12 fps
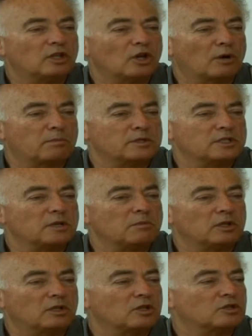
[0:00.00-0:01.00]
The upper
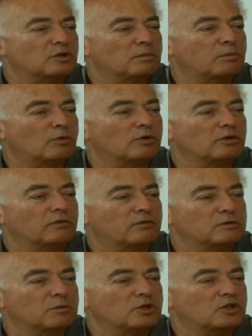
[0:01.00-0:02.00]
limit is the point
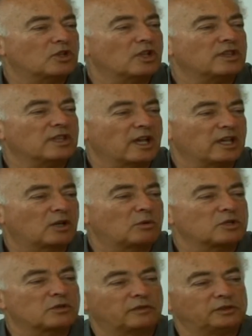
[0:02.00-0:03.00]
for which the
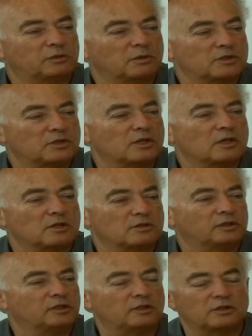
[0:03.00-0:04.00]
Nyquist frequency
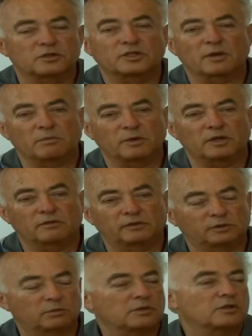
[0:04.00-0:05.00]
is really the sampling
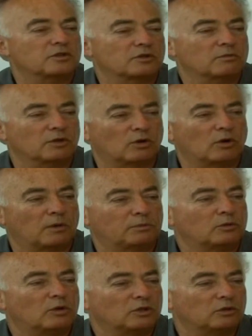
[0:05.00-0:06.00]
frequency. So we go up
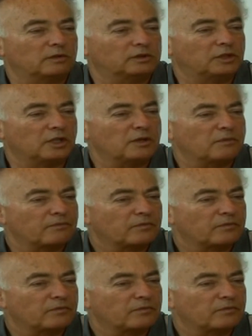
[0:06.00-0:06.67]
to 1 over t.